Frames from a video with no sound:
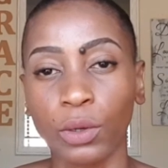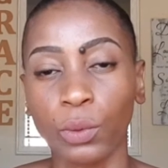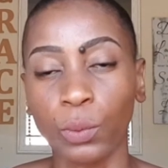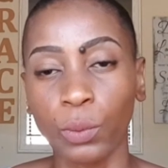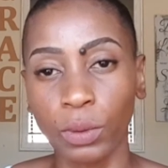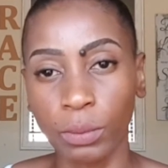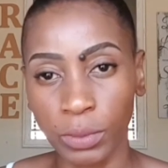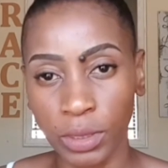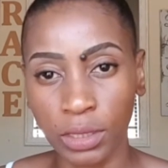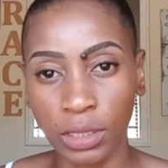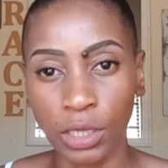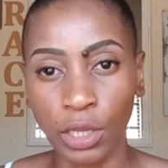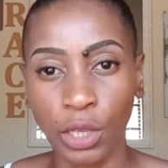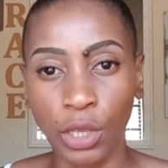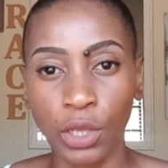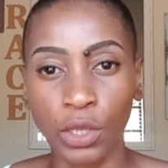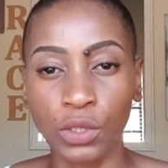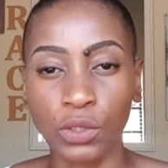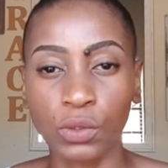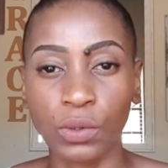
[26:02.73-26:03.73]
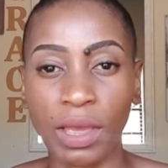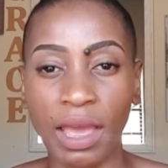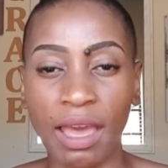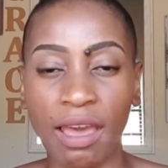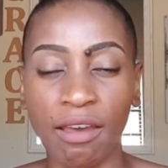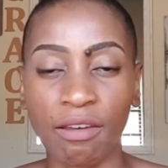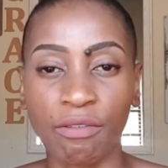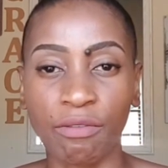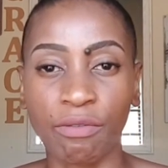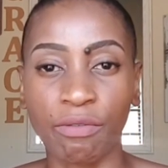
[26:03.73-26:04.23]
woman to
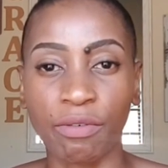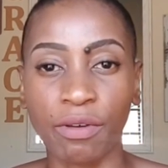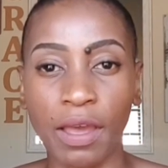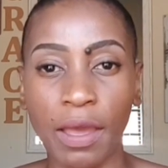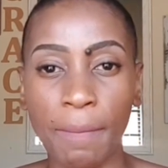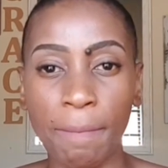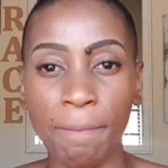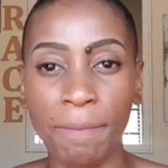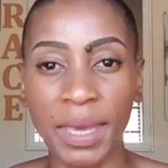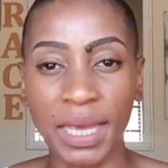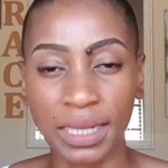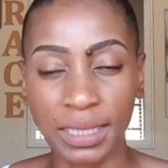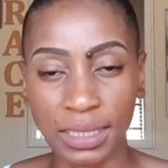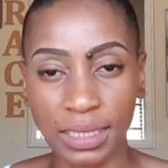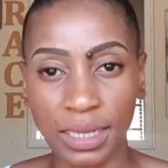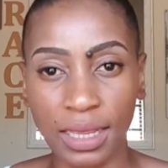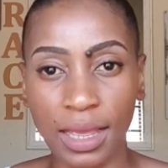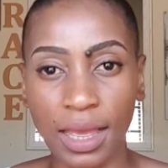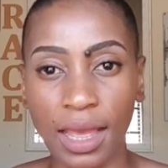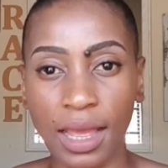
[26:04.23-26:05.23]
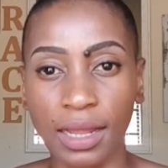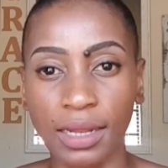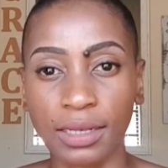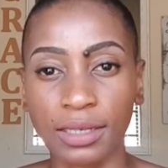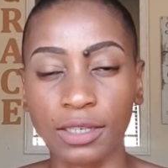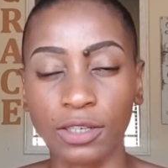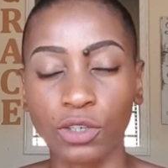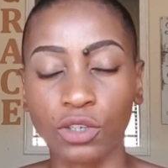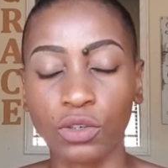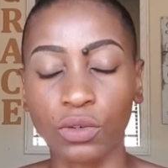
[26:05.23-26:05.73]
have met and
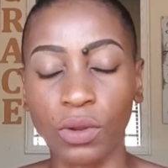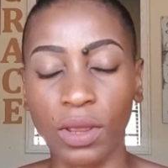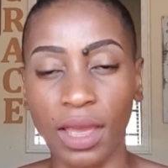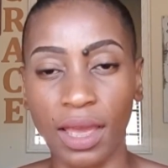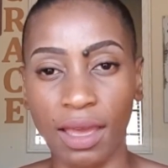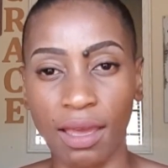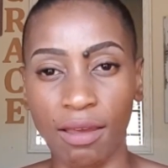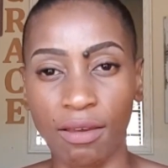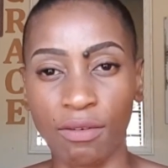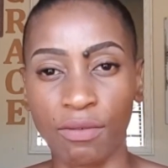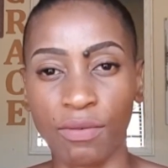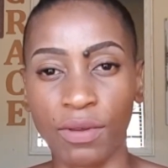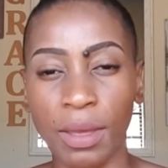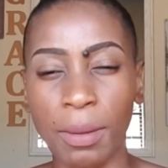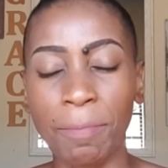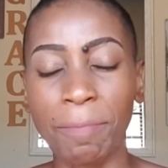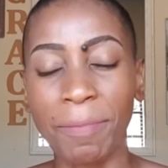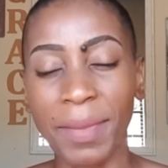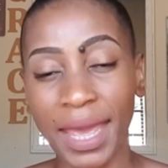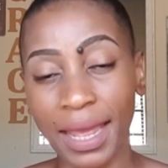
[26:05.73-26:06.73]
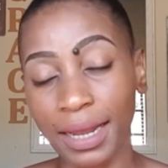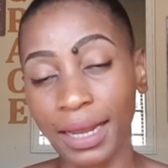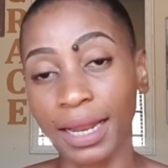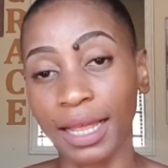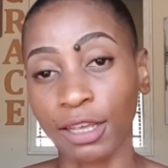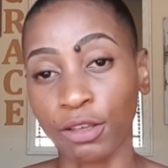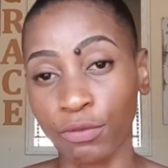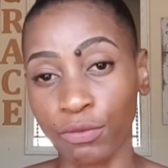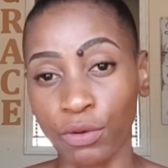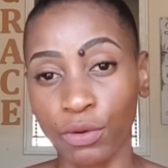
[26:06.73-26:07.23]
to have a man
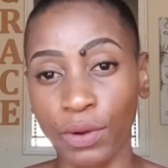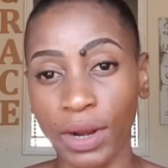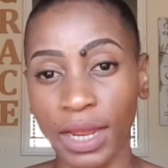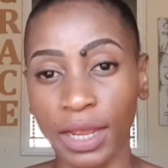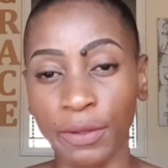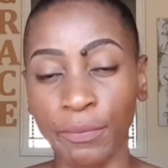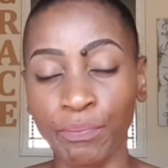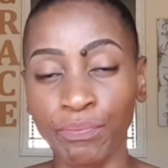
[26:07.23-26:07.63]
like Farai